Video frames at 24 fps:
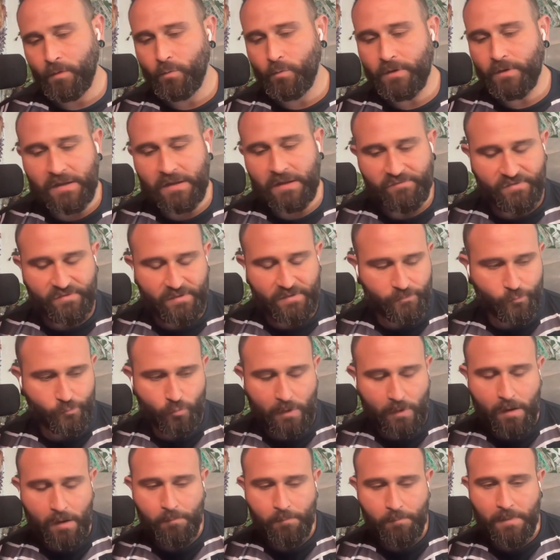And what I found
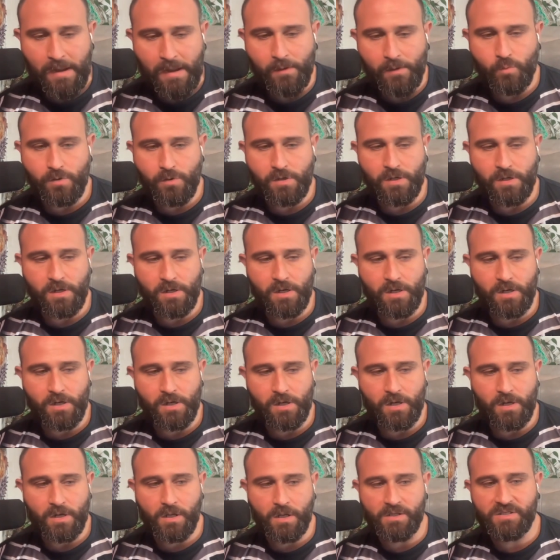throughout my work
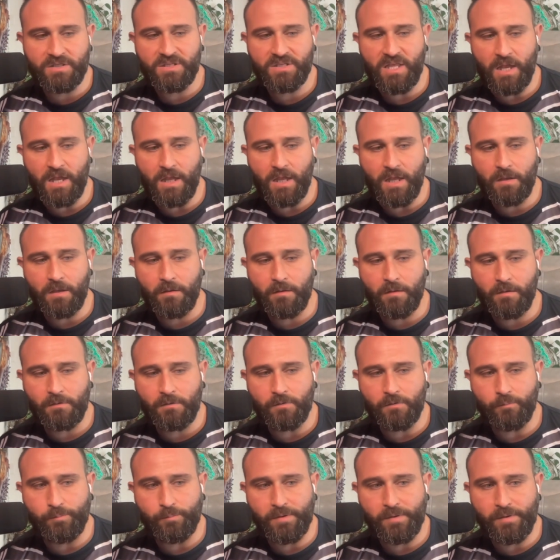is that,
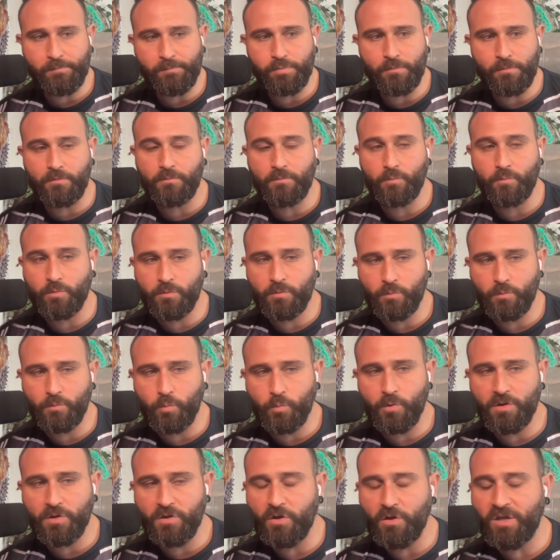you know, people we're,
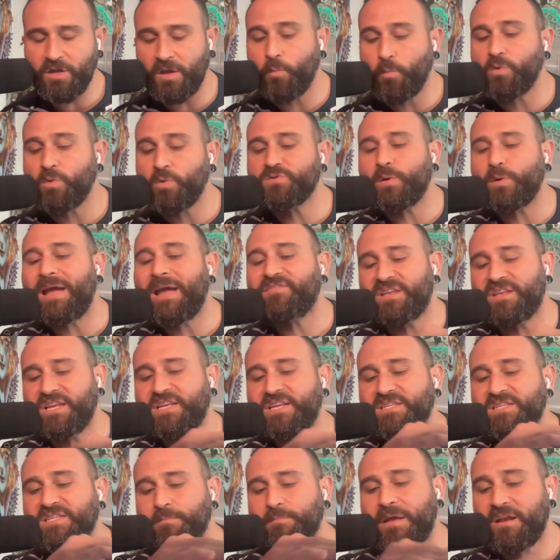we're looking, once we have the
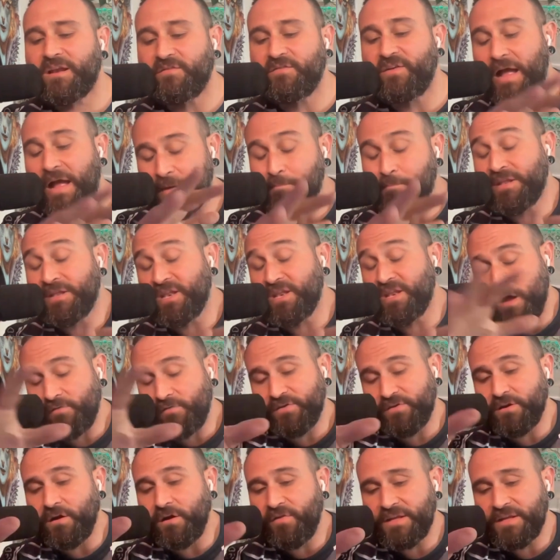needs met of I'm enough
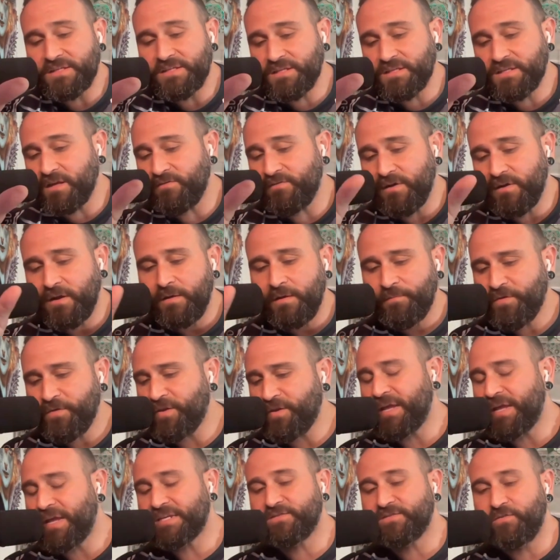and all that stuff, the
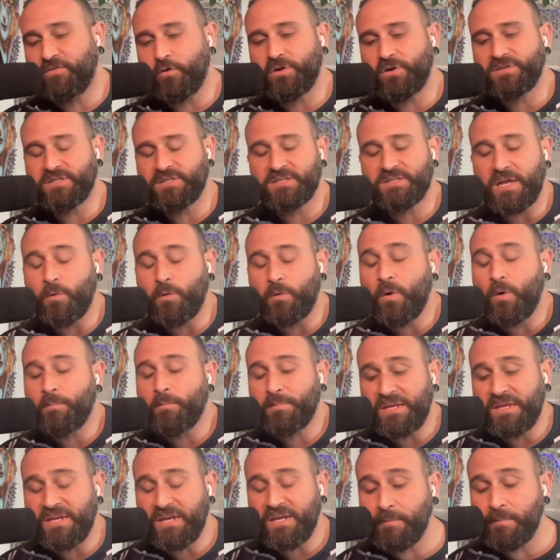next focus is I want
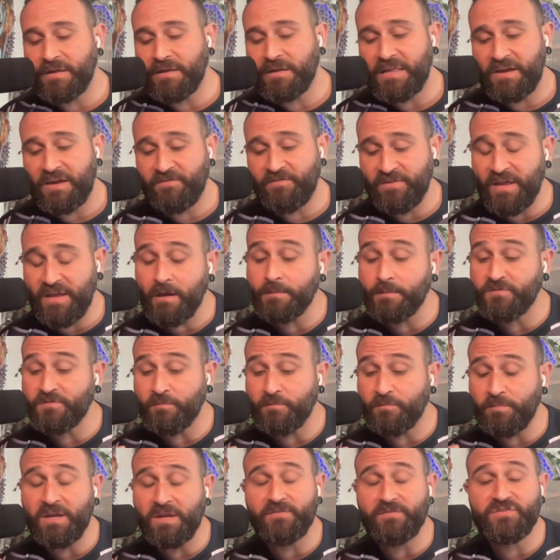meaning in my life. And that comes
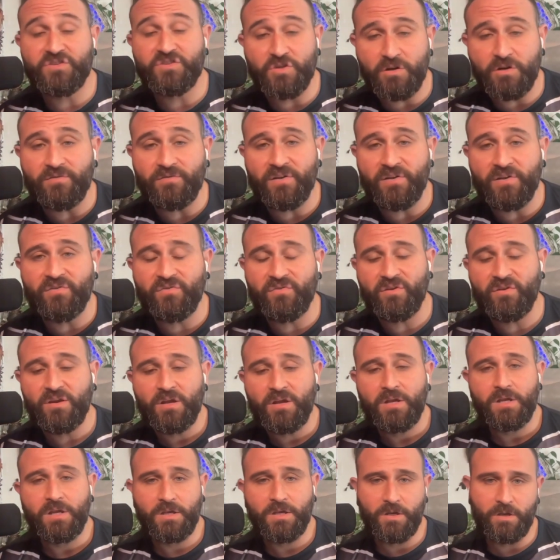from being of service,
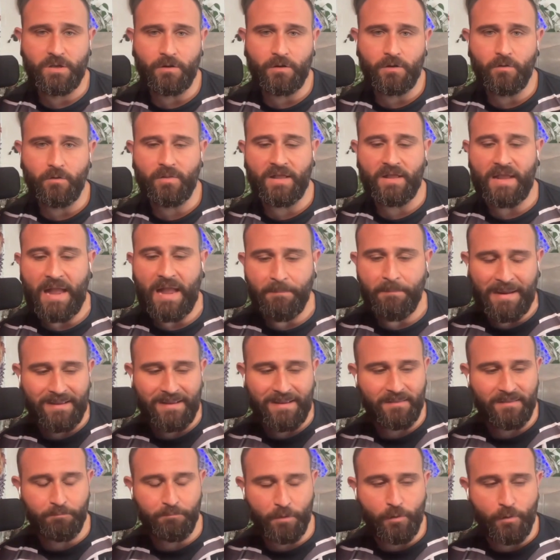you know, like
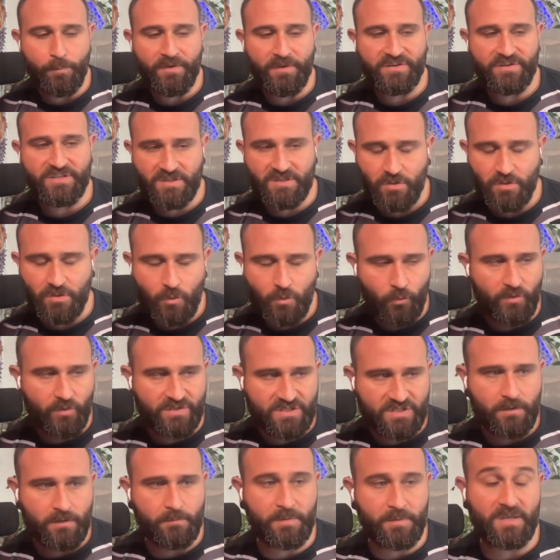my purpose is
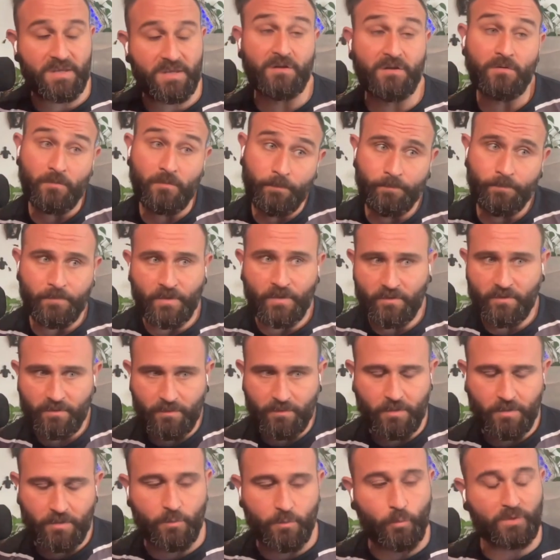always going to be
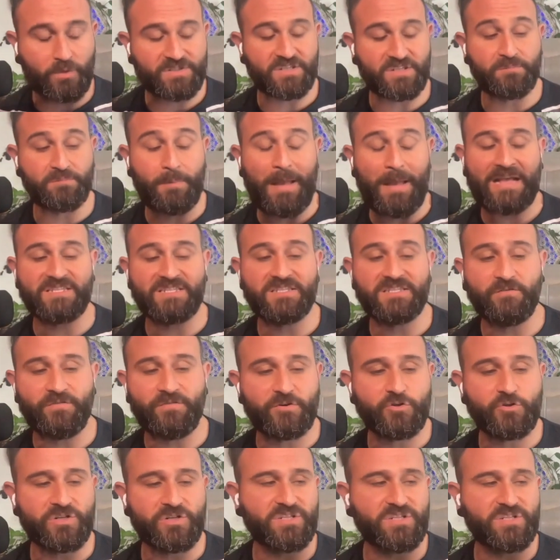you know once it's past
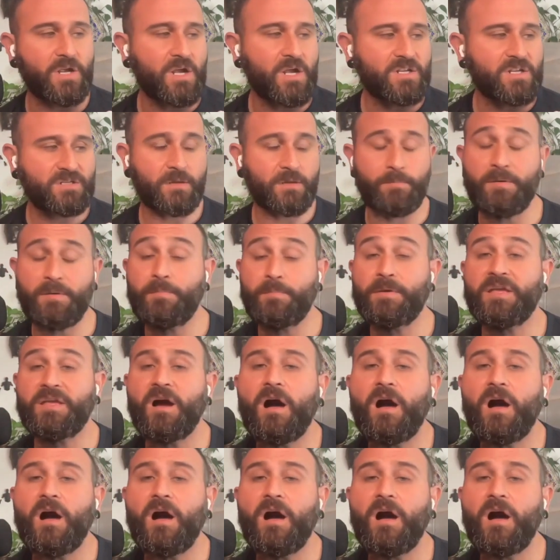self-interest to be